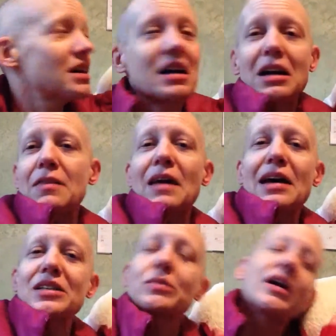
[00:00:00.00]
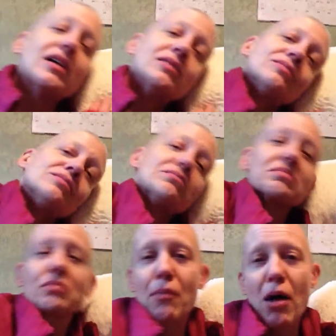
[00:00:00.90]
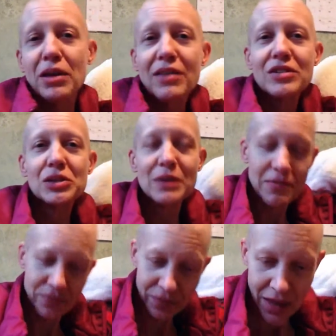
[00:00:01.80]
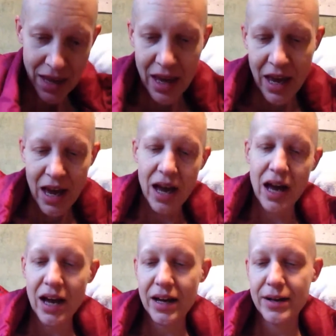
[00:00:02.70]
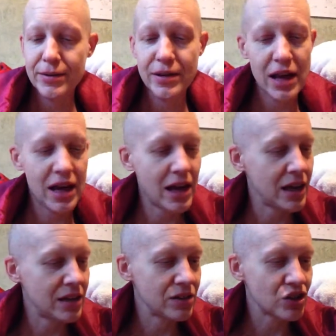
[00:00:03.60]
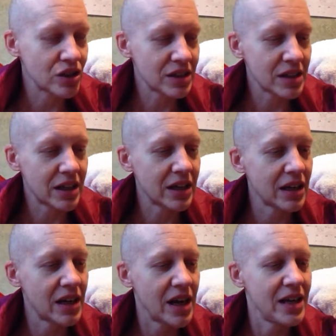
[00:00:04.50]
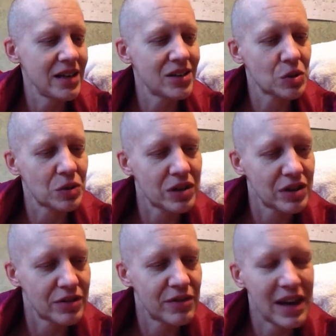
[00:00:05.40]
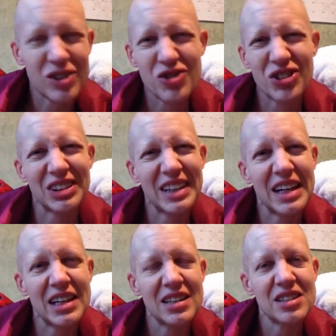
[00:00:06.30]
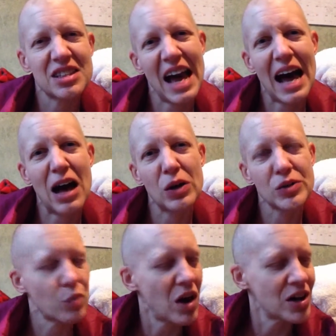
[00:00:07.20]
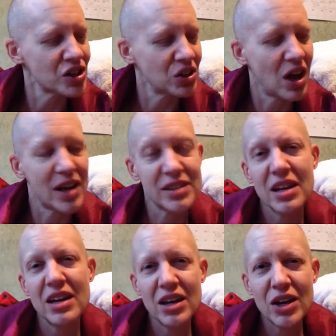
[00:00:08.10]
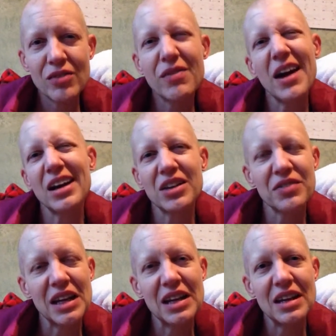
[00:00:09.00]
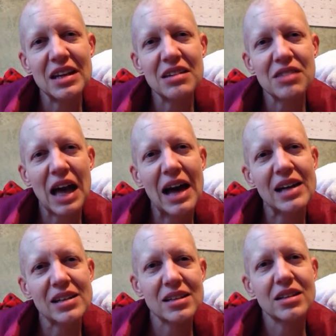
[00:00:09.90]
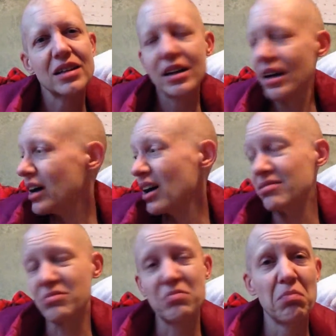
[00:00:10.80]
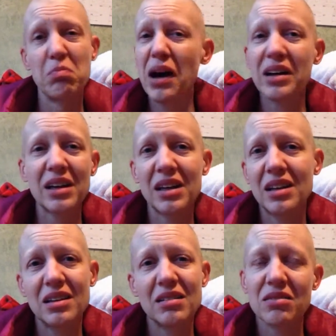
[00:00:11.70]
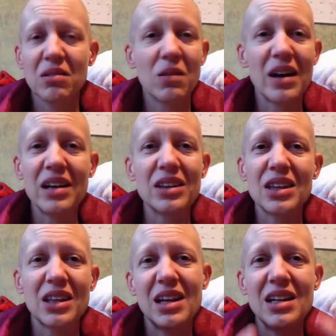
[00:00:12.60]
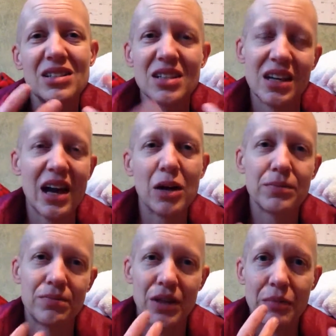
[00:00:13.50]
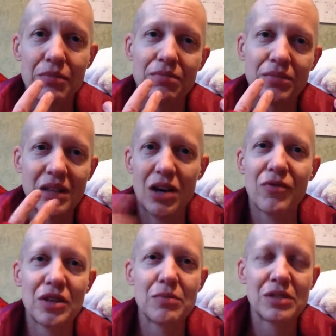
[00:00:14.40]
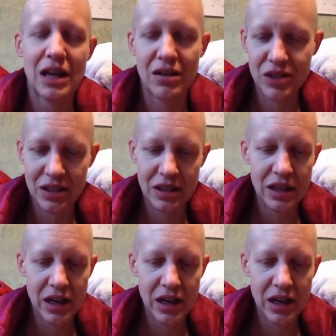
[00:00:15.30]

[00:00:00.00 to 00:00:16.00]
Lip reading: I got that as well. My mom gave it to me. And just any sort of extra linens, towels, washcloths. Find out if they need any of that. Bucket or anything they need to help them care for themselves.